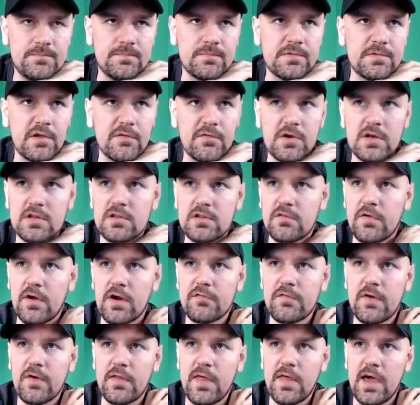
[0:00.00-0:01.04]
So if you need to
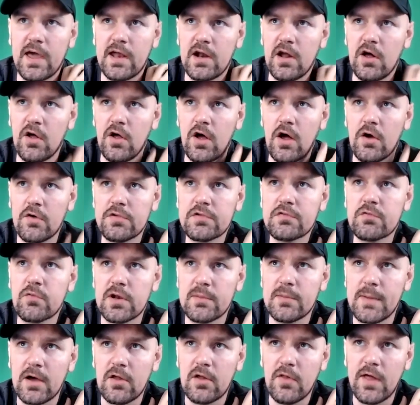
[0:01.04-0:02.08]
verify that, and I'll, I'll just read
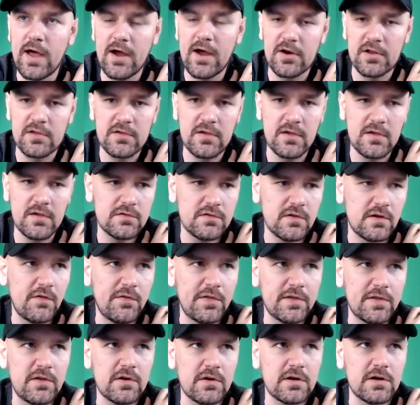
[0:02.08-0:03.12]
them out loud in case I don't
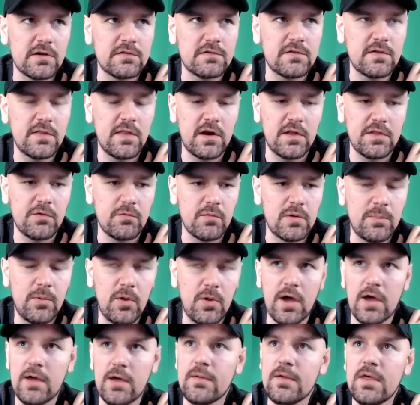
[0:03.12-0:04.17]
think you're going to see that on the
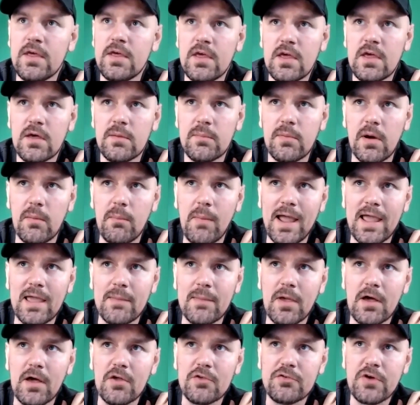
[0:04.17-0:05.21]
replay. But my
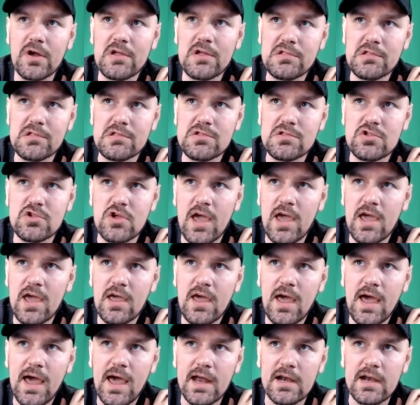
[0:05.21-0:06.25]
email address is j
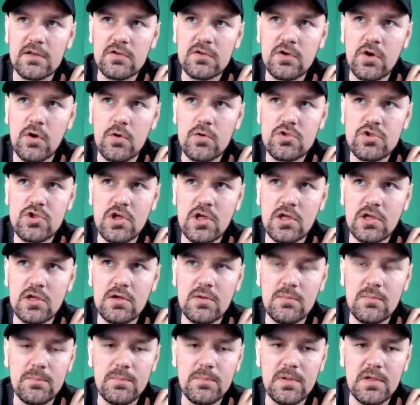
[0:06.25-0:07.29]
at
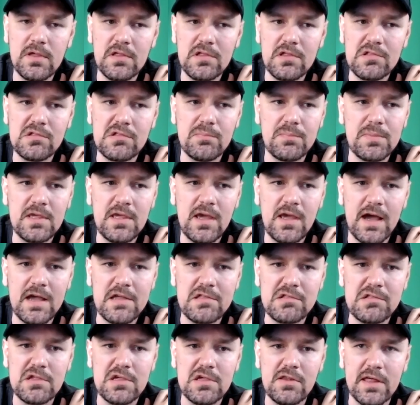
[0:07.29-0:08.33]
coachingbiz, B I
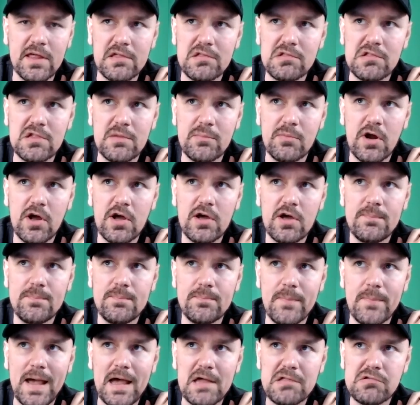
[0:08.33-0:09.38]
Z like zebra,
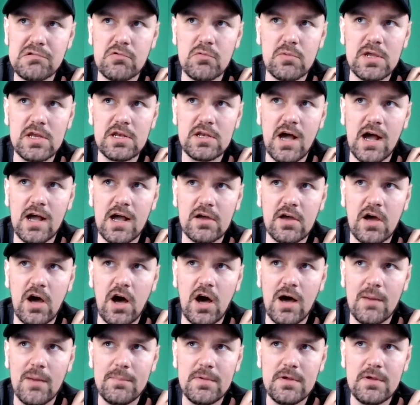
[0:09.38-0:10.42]
mastery dot
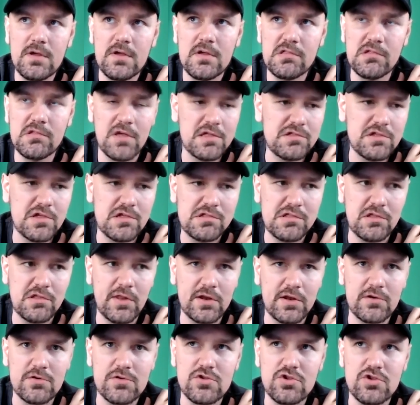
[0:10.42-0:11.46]
com. So that's just the
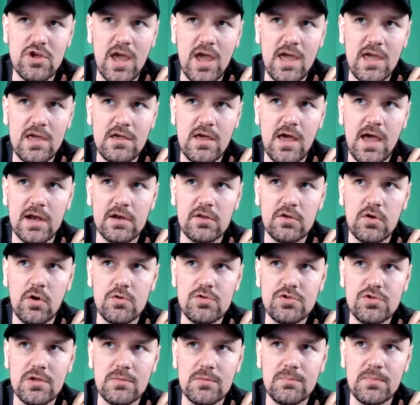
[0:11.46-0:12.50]
letter J at
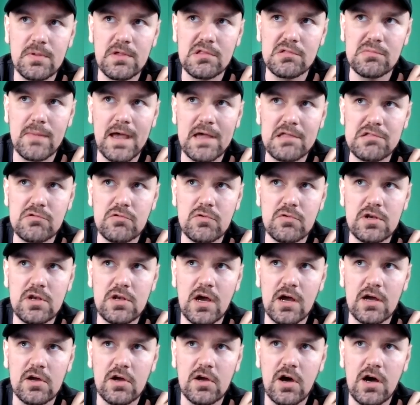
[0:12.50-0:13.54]
coaching biz mastery
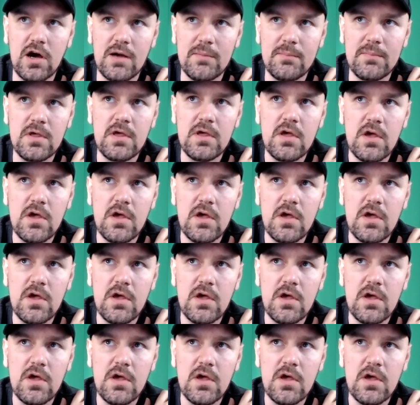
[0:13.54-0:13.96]
dot com.